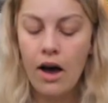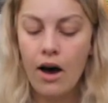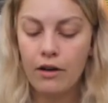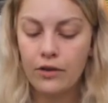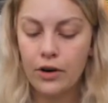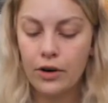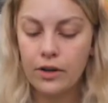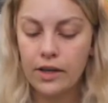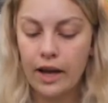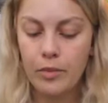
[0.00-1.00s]
offer her
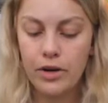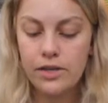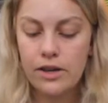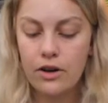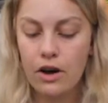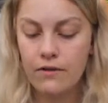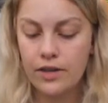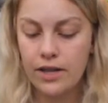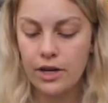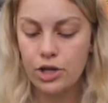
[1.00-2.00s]
glamorous
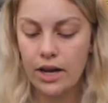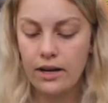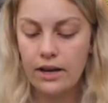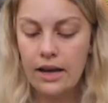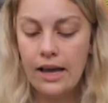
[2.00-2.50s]
conversation,